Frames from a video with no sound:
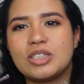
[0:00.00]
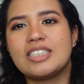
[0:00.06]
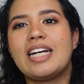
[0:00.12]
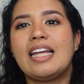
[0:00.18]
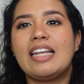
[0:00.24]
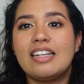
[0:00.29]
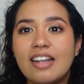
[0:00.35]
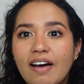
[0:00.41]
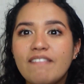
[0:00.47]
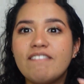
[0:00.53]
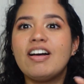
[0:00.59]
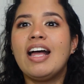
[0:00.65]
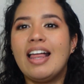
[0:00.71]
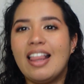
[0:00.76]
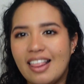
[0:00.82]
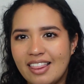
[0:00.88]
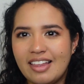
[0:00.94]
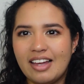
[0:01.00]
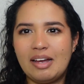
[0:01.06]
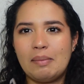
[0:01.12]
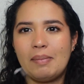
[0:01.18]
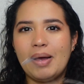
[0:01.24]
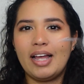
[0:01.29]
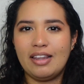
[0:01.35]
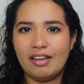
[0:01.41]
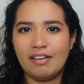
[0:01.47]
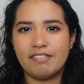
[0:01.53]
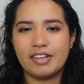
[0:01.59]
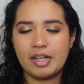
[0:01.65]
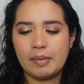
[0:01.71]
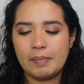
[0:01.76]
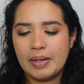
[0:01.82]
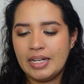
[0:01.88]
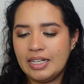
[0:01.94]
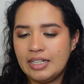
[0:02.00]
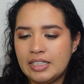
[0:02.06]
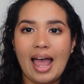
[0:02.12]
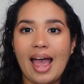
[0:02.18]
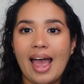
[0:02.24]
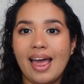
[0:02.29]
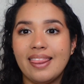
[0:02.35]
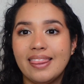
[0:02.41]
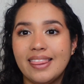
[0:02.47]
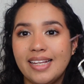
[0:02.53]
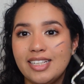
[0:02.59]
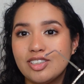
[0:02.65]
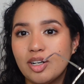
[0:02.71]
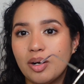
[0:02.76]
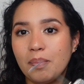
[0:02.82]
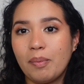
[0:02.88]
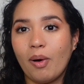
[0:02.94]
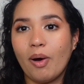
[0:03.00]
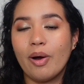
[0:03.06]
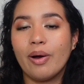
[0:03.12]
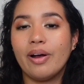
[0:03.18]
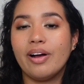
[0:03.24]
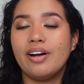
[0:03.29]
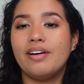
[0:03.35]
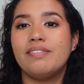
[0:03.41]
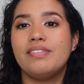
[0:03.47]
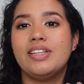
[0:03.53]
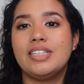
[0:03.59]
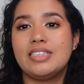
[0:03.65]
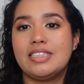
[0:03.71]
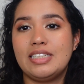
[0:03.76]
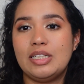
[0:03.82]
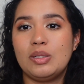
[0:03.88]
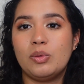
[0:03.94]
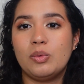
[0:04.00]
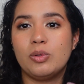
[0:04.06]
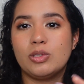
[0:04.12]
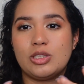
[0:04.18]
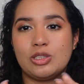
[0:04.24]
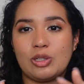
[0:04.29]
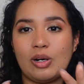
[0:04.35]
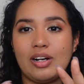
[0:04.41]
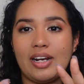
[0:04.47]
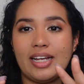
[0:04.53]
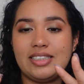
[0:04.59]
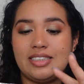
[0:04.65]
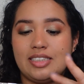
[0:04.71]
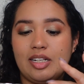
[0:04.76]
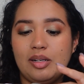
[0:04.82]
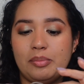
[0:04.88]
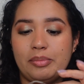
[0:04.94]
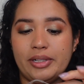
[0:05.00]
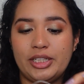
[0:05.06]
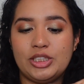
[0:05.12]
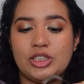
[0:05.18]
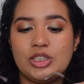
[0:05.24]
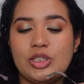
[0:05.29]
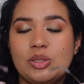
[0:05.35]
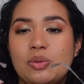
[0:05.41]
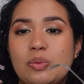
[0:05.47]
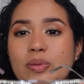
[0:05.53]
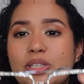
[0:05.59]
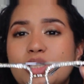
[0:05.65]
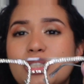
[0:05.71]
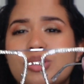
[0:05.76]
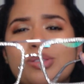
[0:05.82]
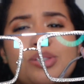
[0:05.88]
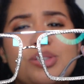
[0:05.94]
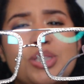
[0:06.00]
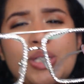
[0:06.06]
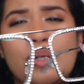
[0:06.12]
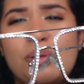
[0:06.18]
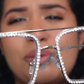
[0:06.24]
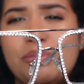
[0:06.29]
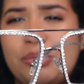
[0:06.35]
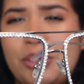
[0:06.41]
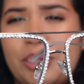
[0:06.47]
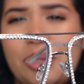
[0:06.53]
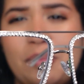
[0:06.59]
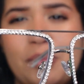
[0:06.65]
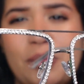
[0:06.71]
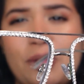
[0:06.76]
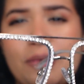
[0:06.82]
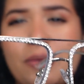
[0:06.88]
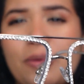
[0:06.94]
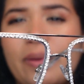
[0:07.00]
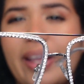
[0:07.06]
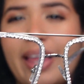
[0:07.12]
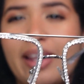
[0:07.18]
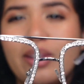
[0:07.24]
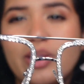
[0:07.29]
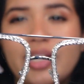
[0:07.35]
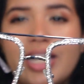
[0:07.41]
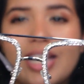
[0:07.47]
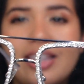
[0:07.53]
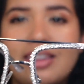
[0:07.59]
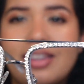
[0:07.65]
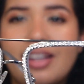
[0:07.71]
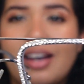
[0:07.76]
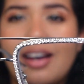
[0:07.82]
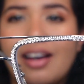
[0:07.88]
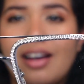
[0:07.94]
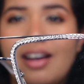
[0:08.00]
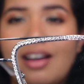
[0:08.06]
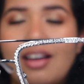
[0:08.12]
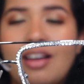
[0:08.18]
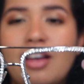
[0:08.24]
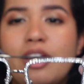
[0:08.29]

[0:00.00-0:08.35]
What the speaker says: I love them. I love them. And these are part of the Zeelool Starlight Celebration, which is so freaking beautiful. Like, look at that.